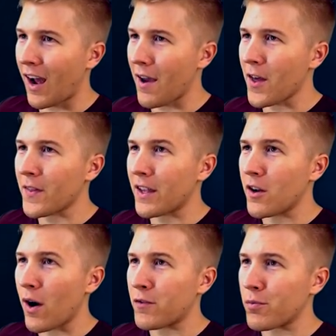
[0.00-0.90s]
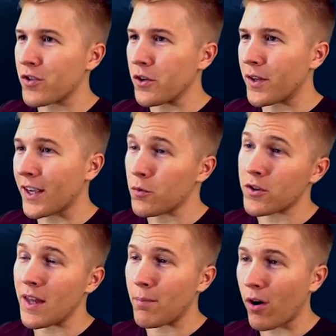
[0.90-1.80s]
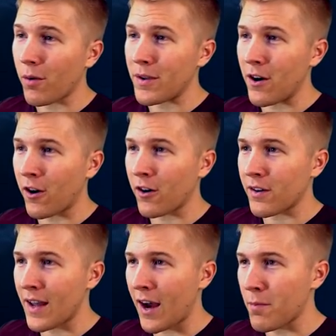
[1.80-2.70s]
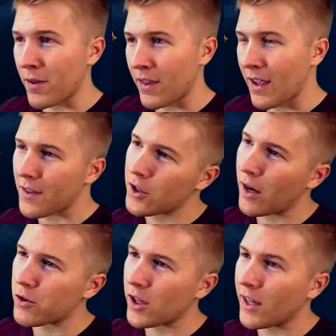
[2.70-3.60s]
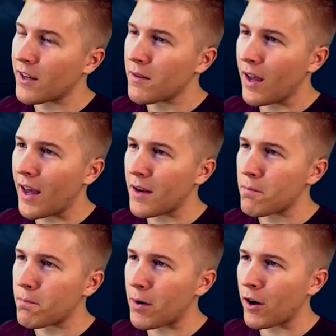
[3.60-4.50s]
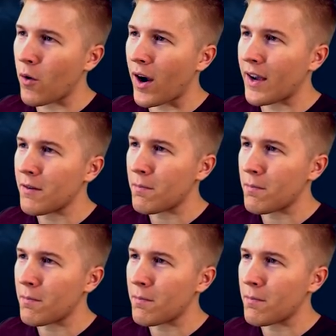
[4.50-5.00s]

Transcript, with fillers: I thought they'd go after Brazil next, which they probably are now, but yeah, they took out Chile and Paraguay.